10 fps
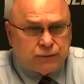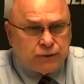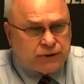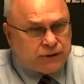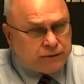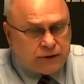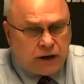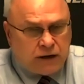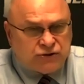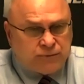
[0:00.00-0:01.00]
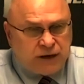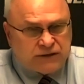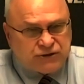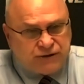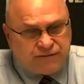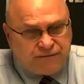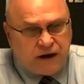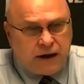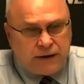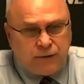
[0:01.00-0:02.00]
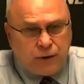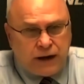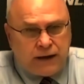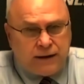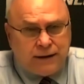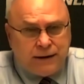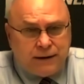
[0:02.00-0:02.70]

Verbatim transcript: When you're, you're not at your best, you find a way